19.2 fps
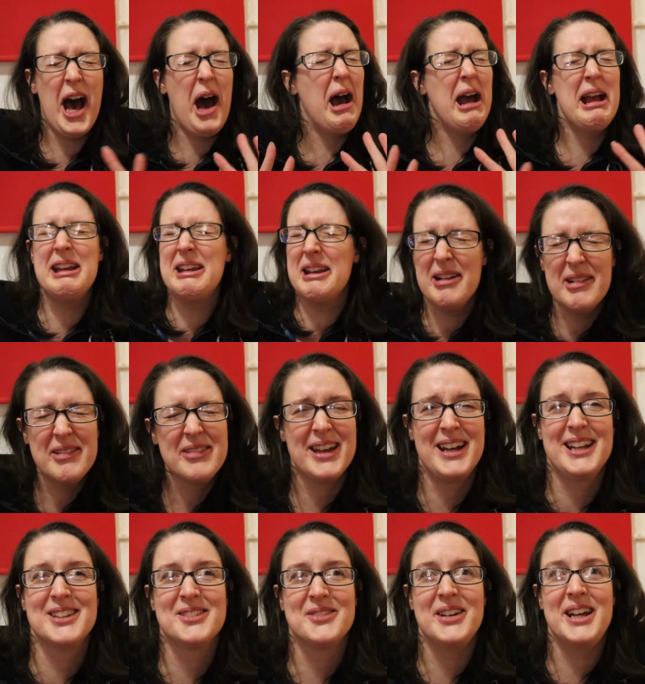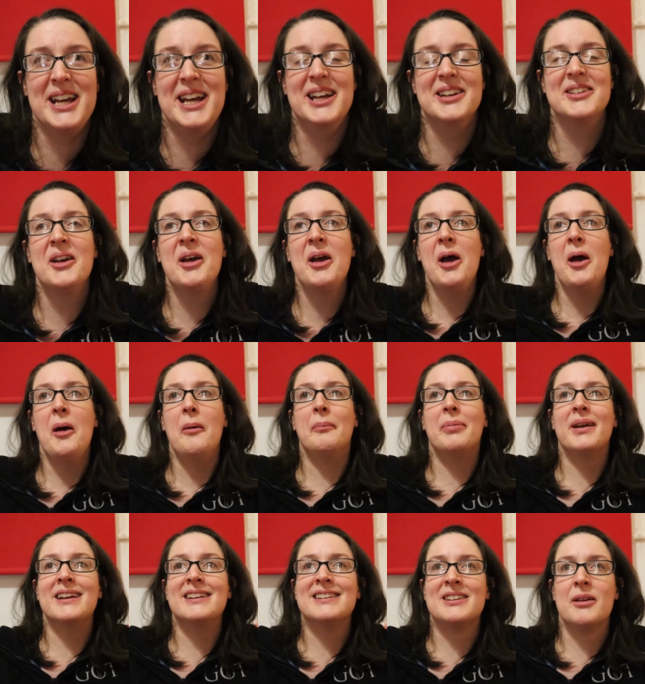I know that's weird,
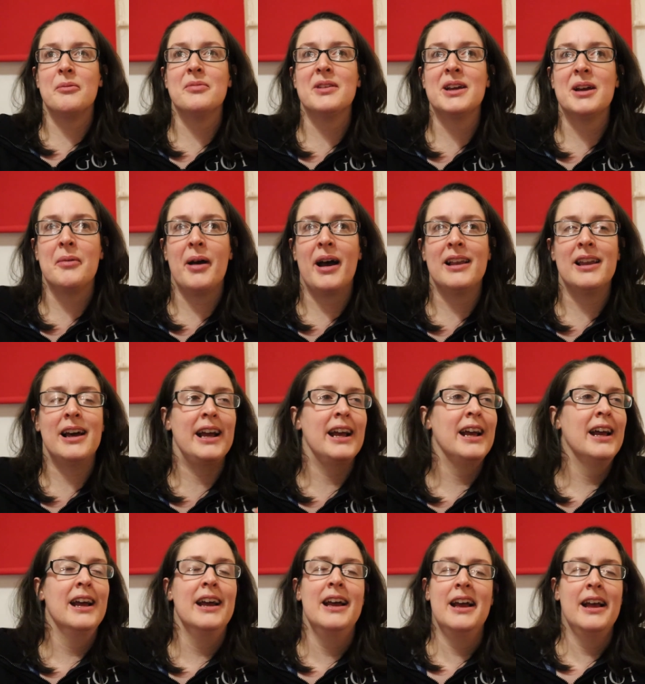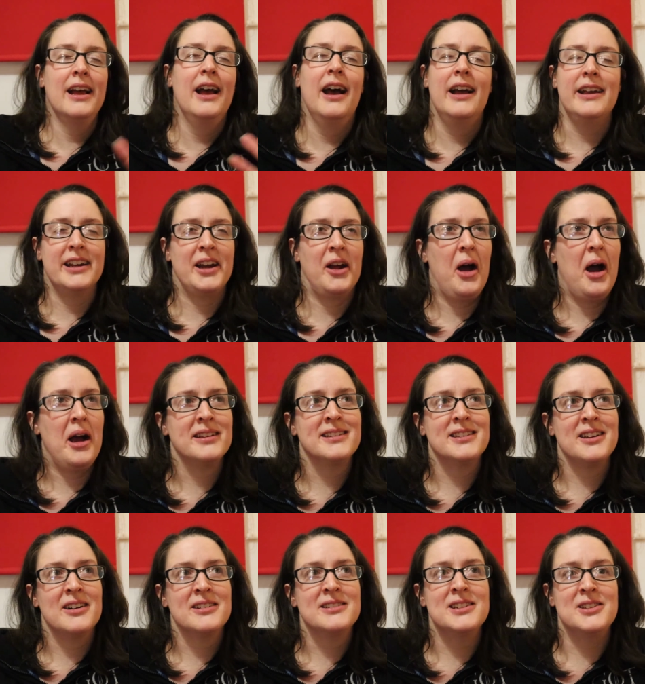but it's something about, like, you know, I
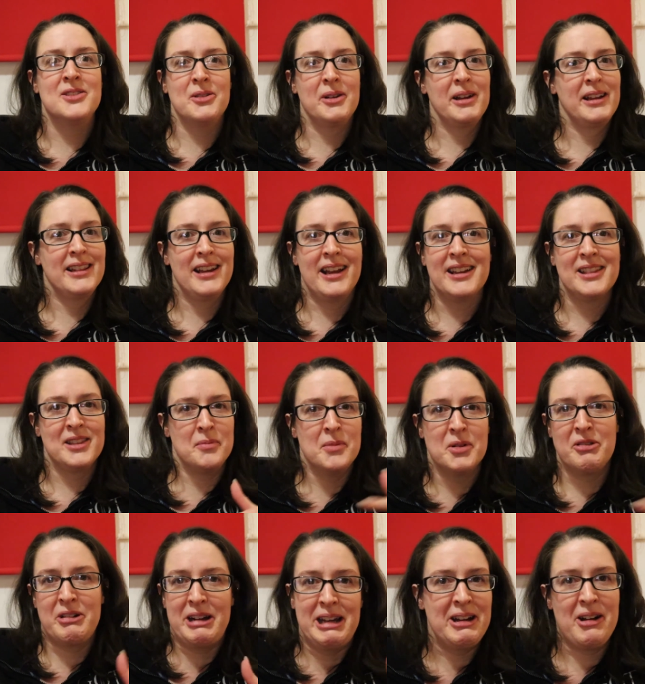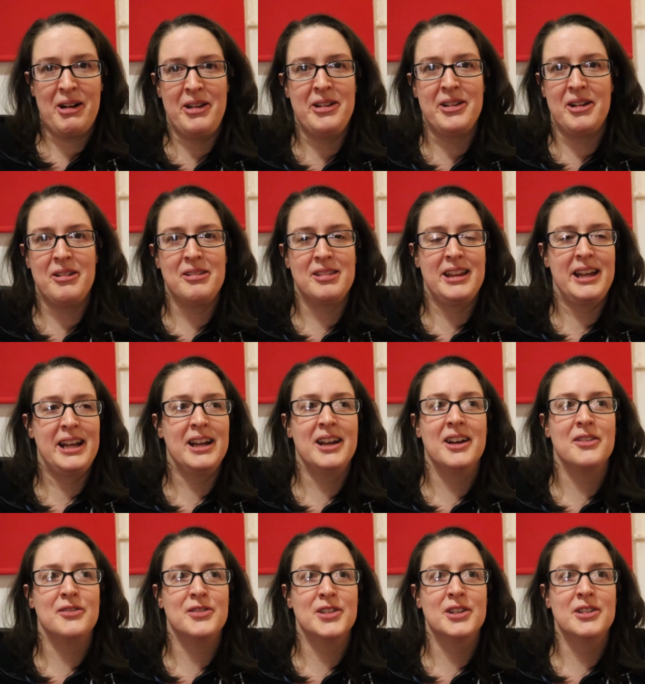started doing like the Marie Kondo thing
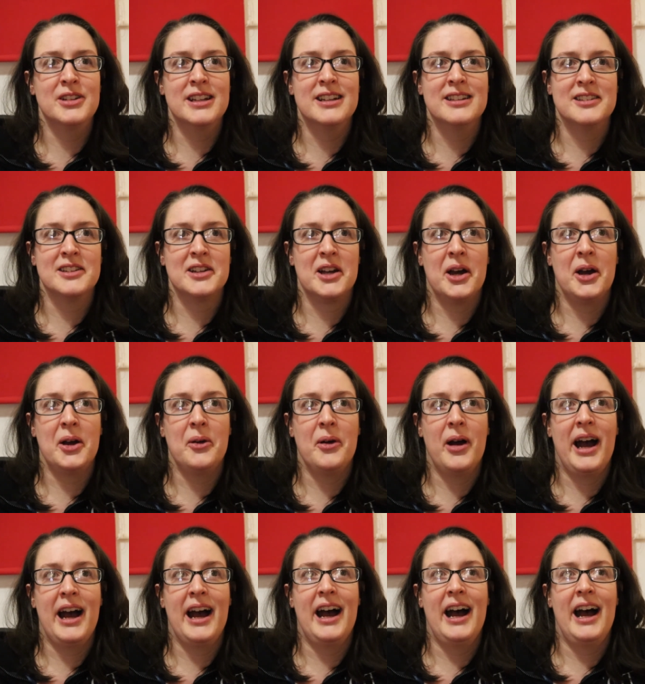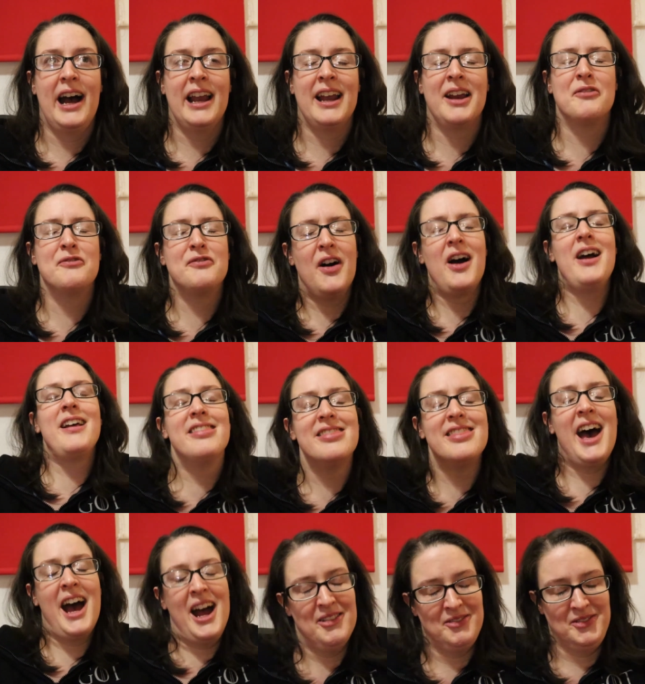a few years ago, and I find
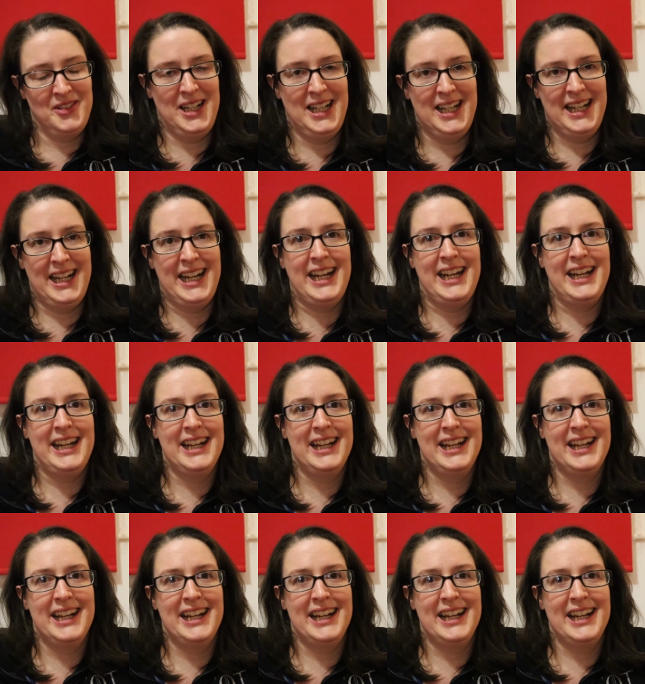that really